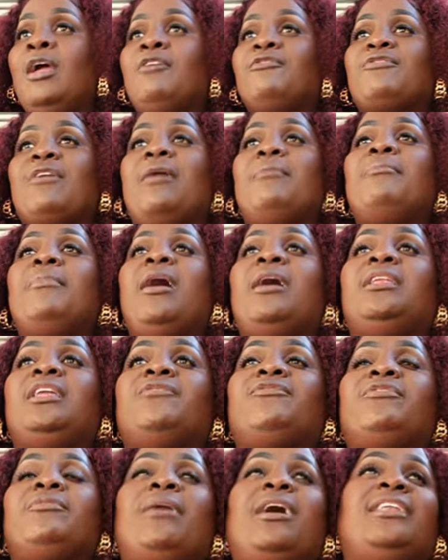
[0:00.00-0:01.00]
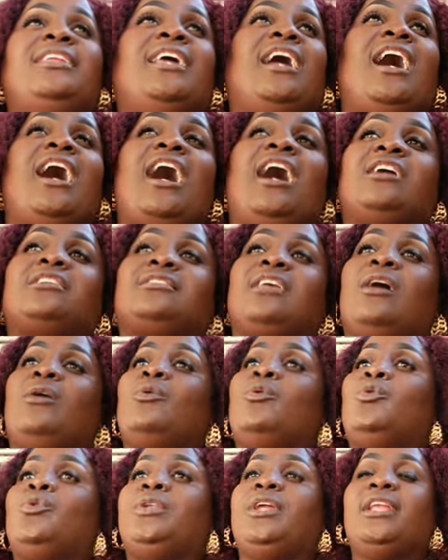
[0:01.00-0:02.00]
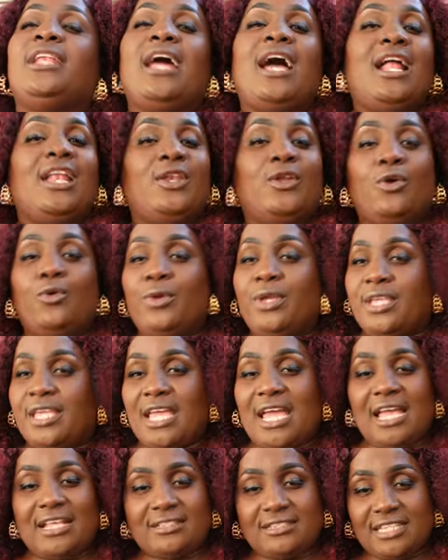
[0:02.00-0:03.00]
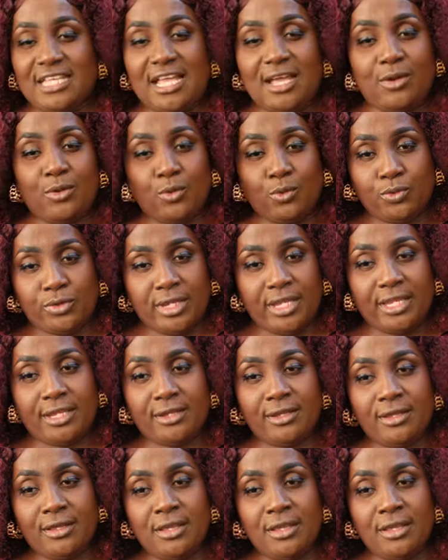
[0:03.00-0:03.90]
From man, everybody asks how who it. I know we can't say how who it.